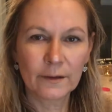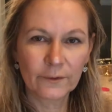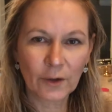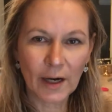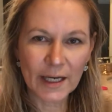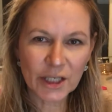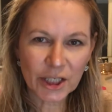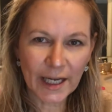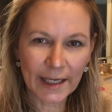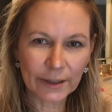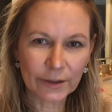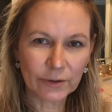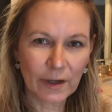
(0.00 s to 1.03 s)
For
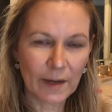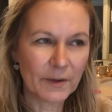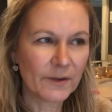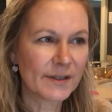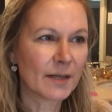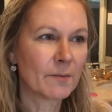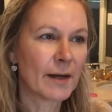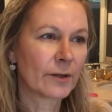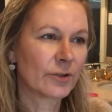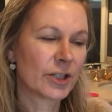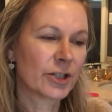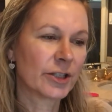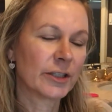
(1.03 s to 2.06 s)
eyeshadow, I'm using my
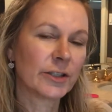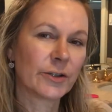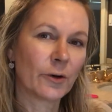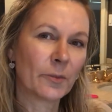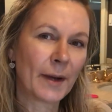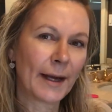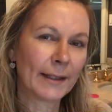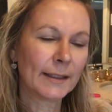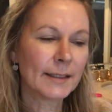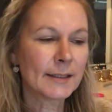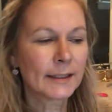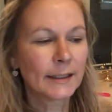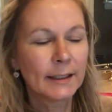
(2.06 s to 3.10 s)
Christian Dior palette.
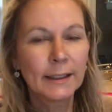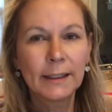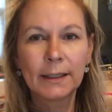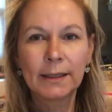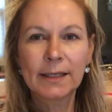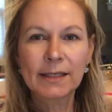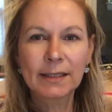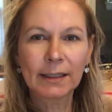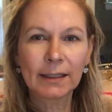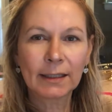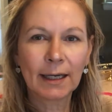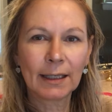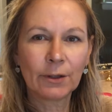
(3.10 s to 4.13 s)
This little
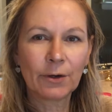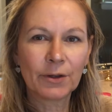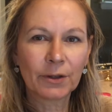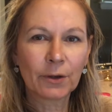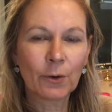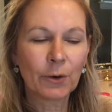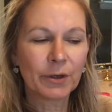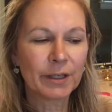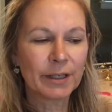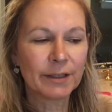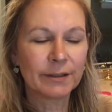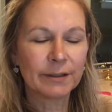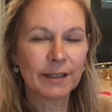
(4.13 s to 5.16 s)
color on the corner
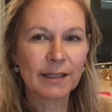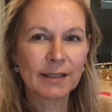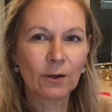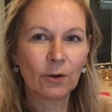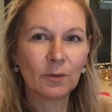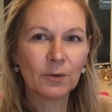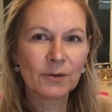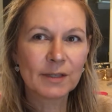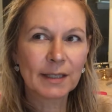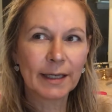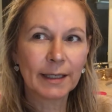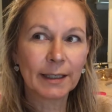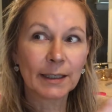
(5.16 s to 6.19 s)
here, it's almost
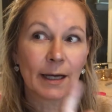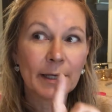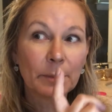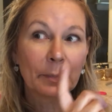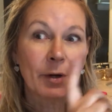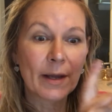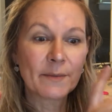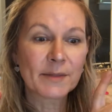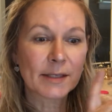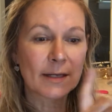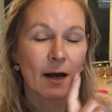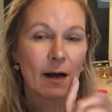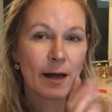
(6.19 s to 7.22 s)
like it kind of primes
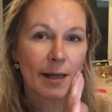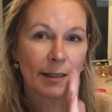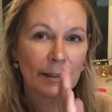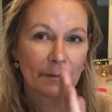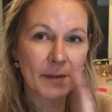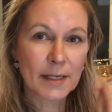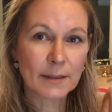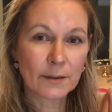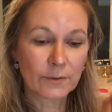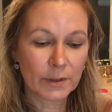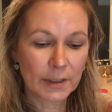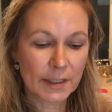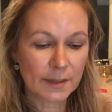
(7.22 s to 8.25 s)
the eye and it makes it
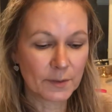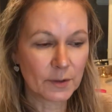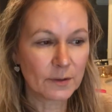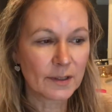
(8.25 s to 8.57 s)
really smooth.